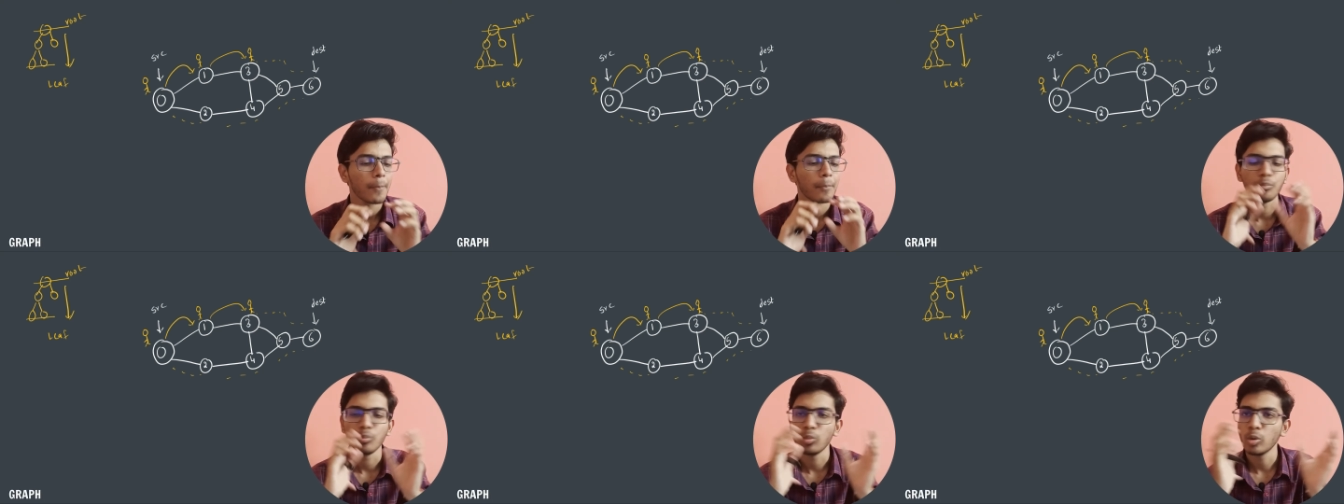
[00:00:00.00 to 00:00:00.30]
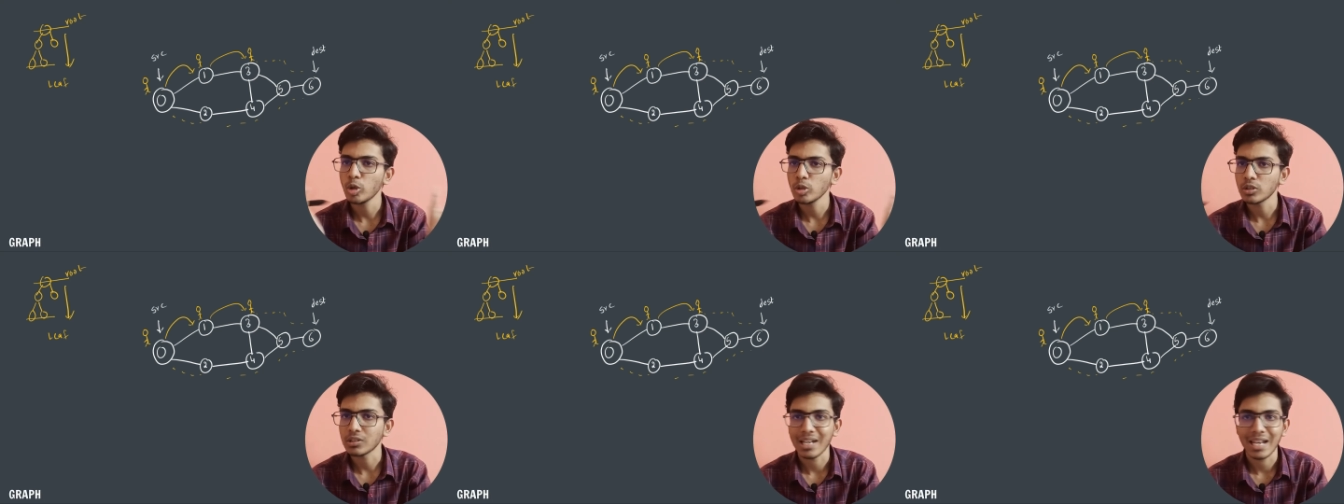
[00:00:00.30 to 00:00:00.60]

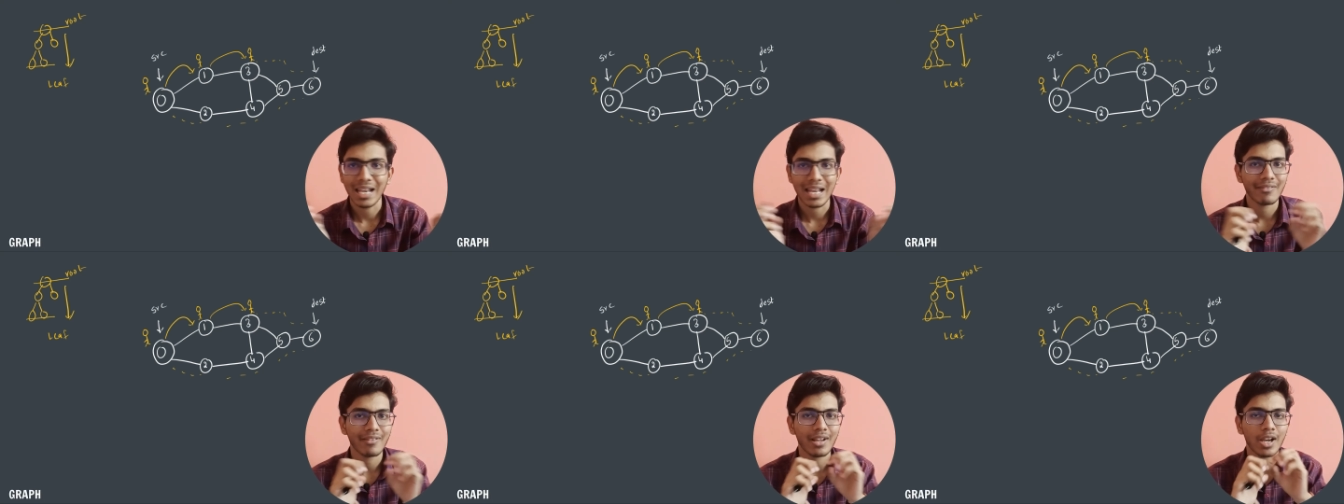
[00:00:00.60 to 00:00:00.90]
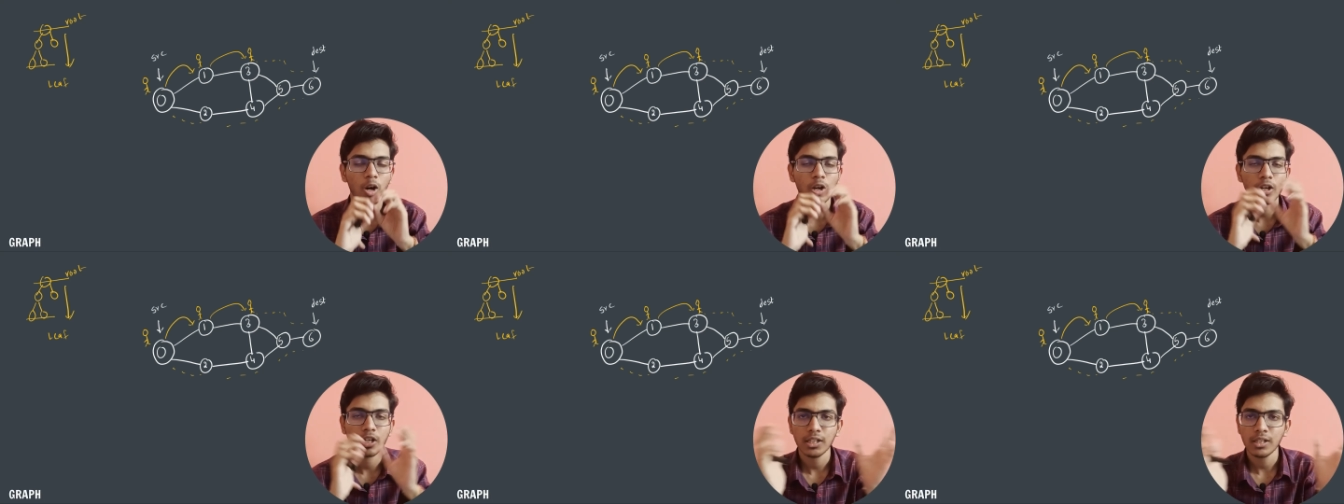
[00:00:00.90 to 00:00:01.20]
both level
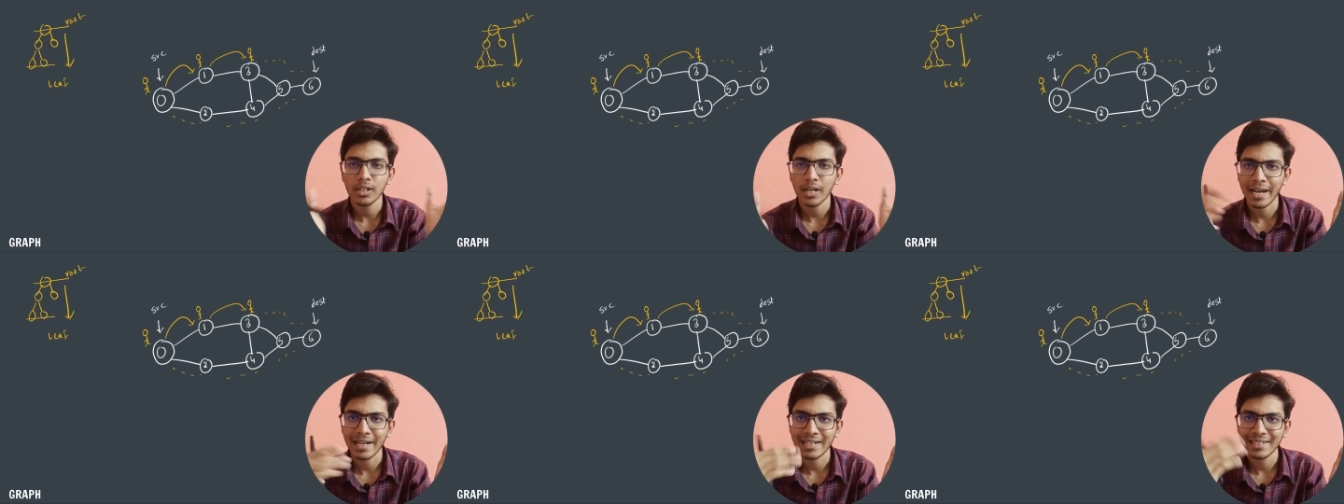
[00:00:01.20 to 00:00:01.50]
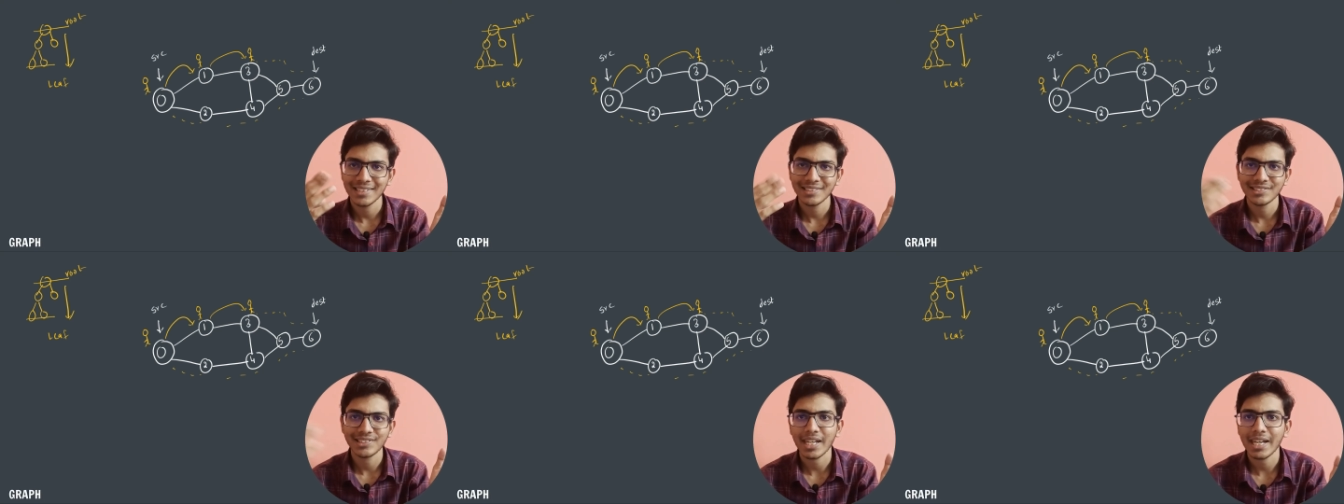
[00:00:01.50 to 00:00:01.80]
order and
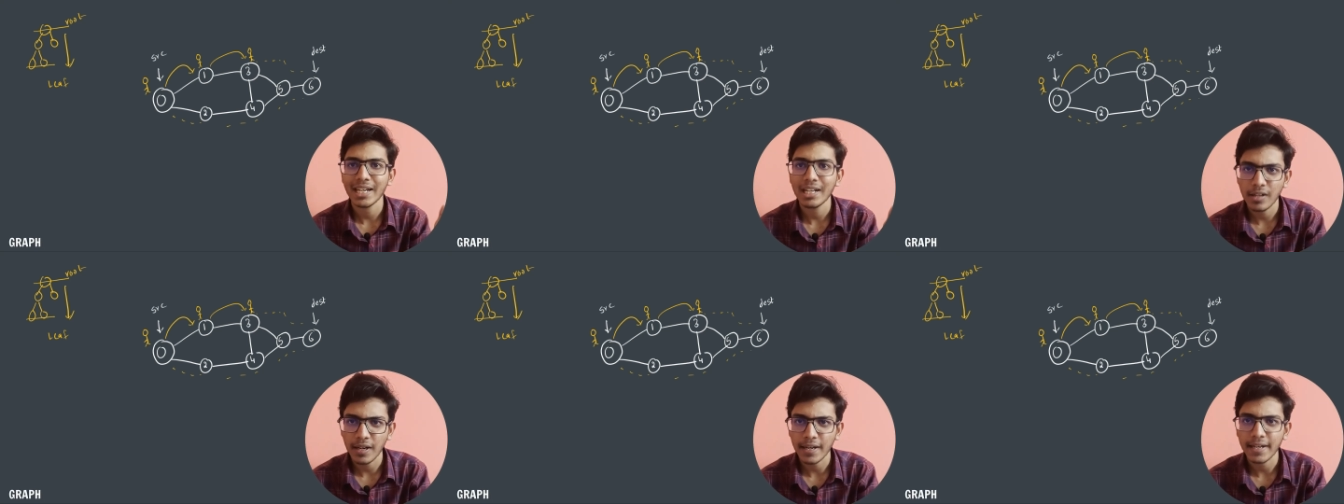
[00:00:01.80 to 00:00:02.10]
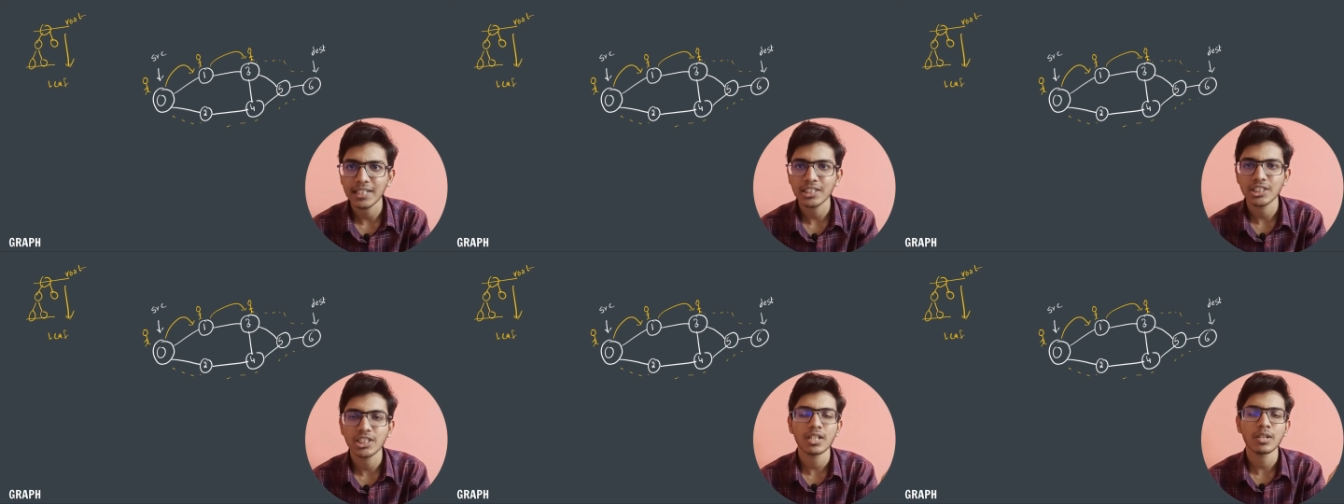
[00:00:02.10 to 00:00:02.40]
the second
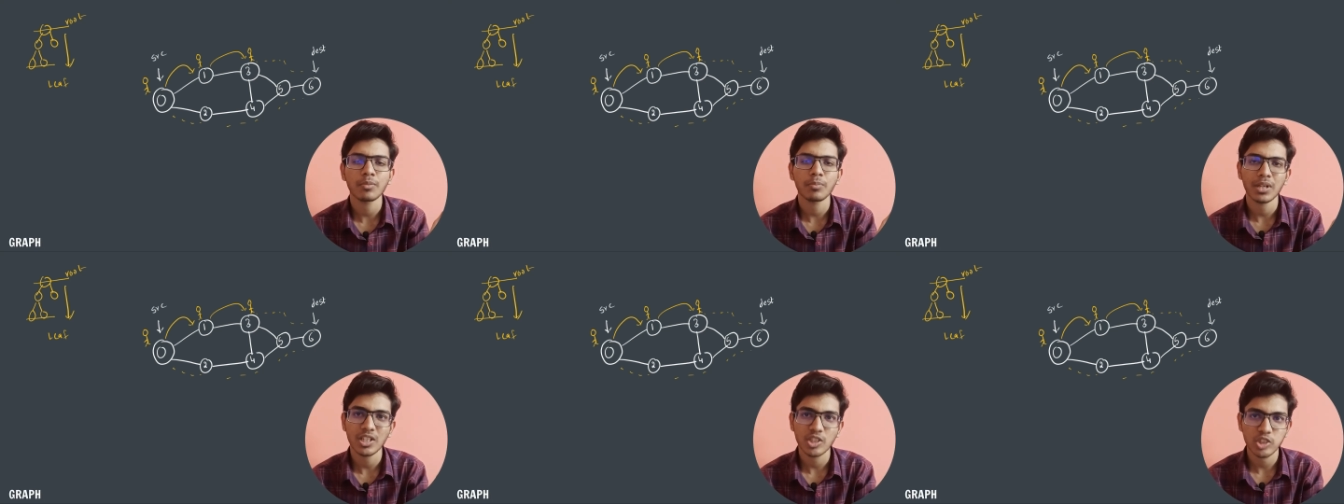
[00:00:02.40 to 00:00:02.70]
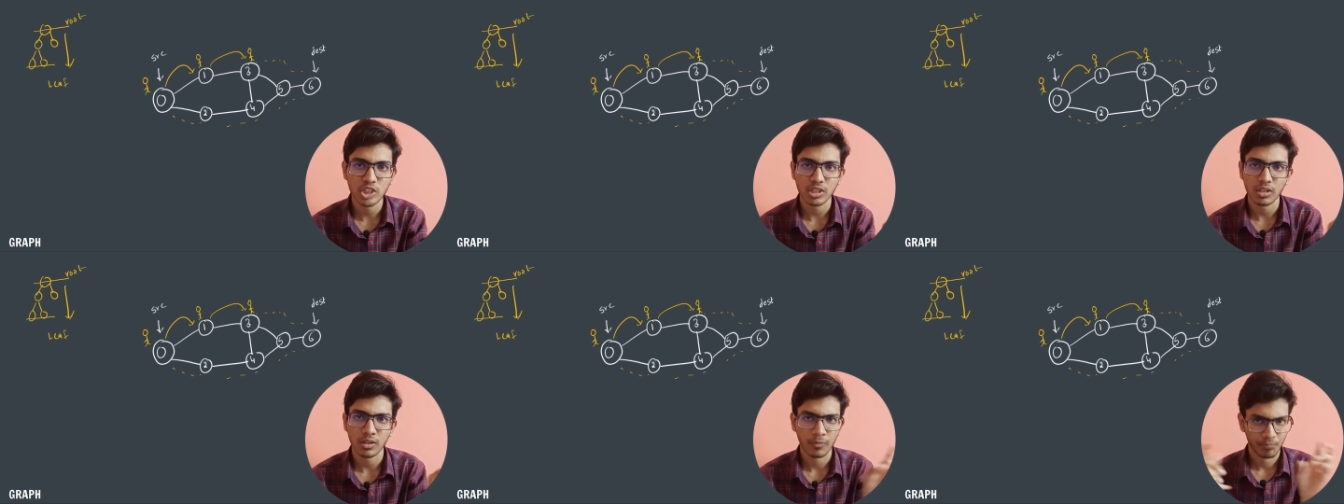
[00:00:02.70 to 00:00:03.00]
recursion
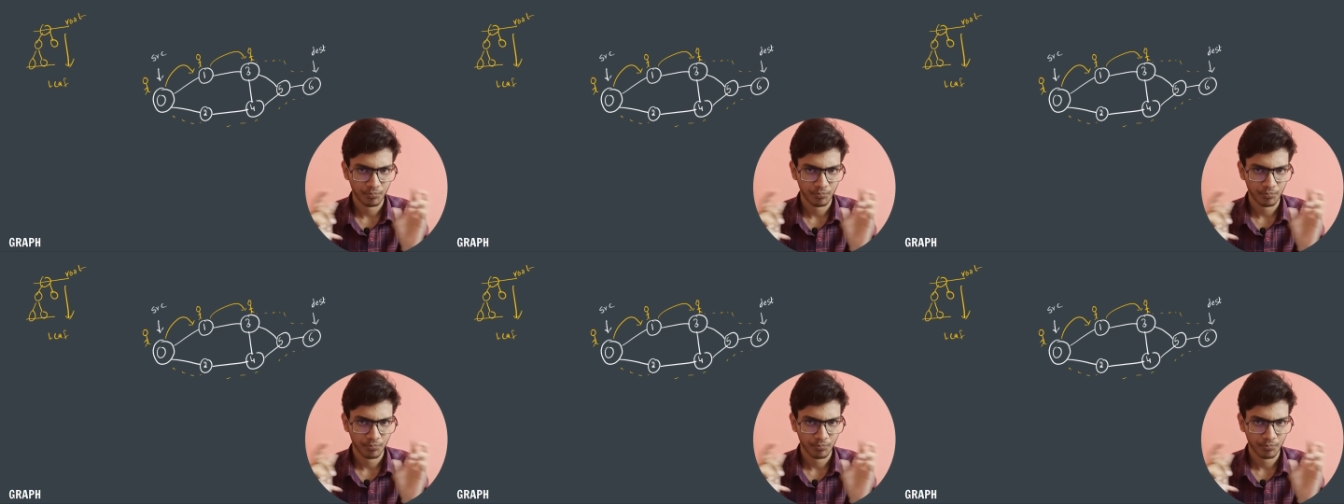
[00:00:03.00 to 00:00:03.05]
based